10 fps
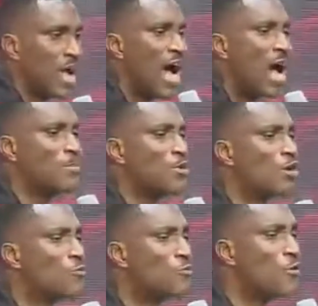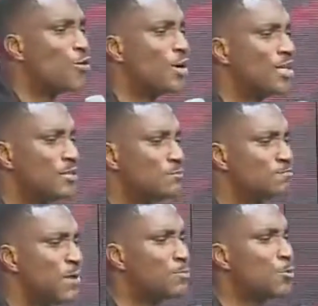I'm not following
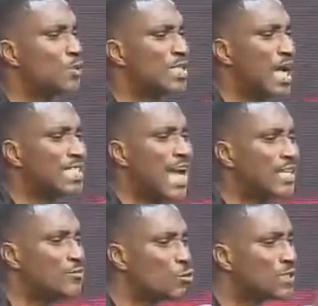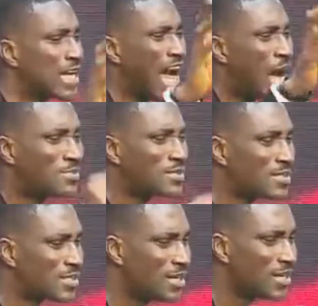people that are into
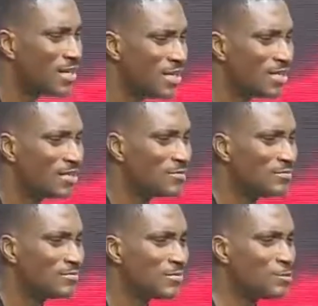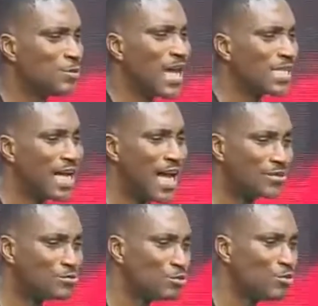scams, people that
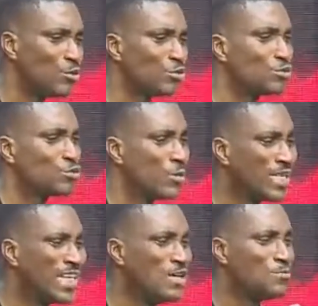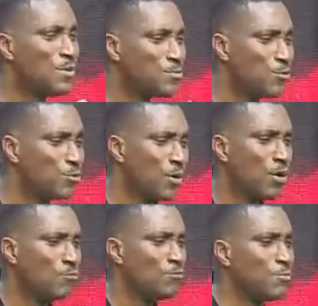are, you know, swindling people,
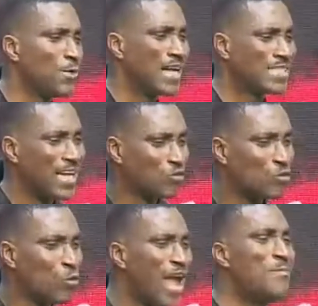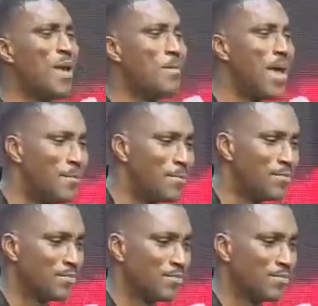people that are into M M M.